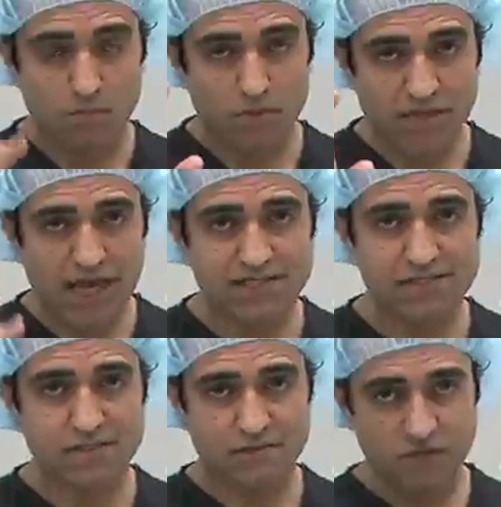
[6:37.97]
But
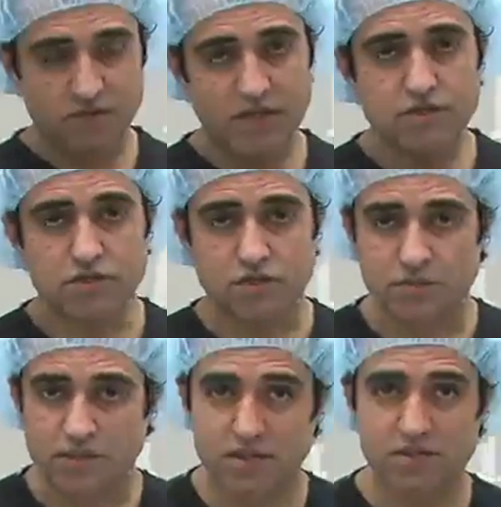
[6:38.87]
that's very dangerous,
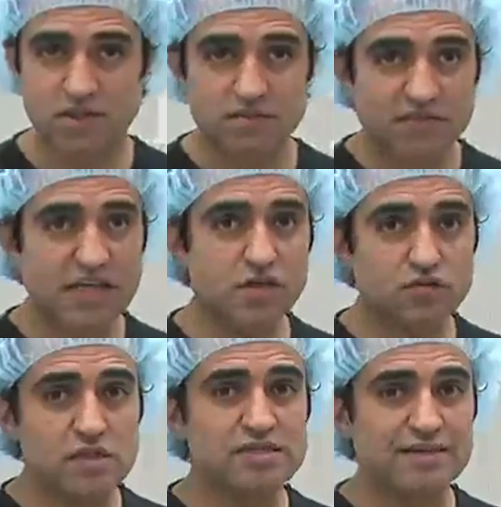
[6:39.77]
because if they
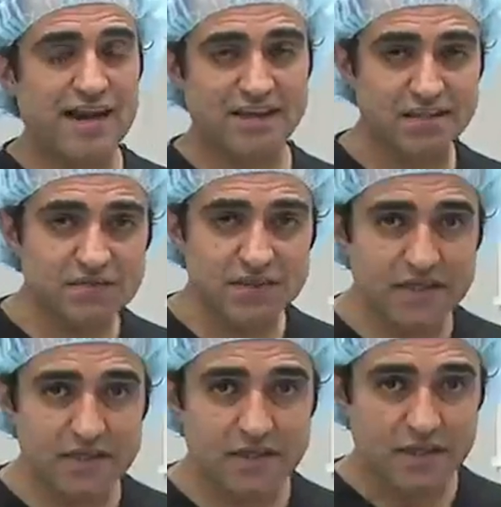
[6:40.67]
increase their
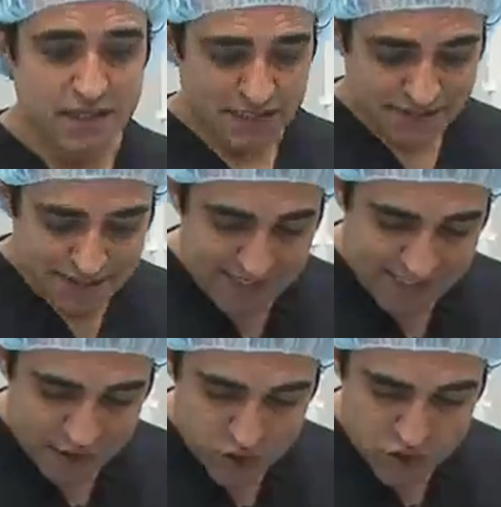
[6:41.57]
activity, they
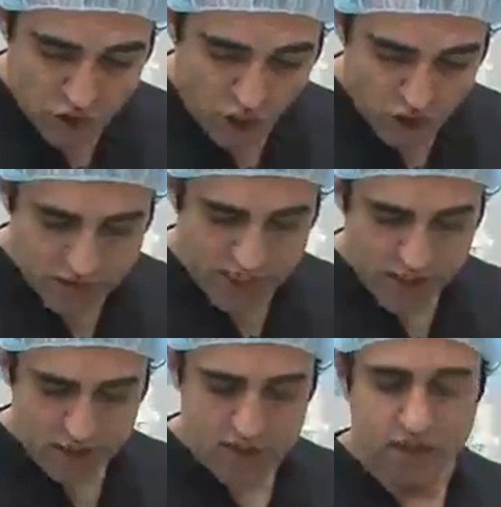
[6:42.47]
can jar the
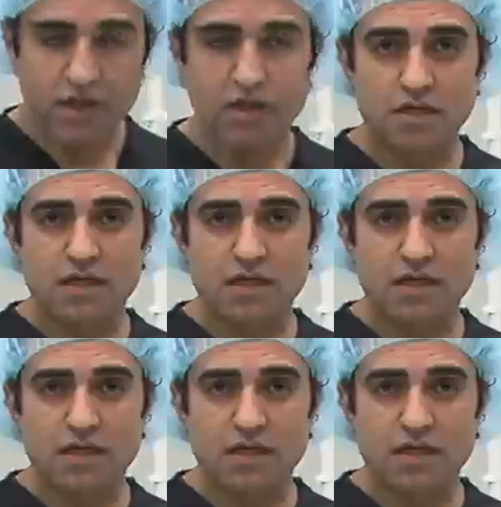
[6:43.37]
area,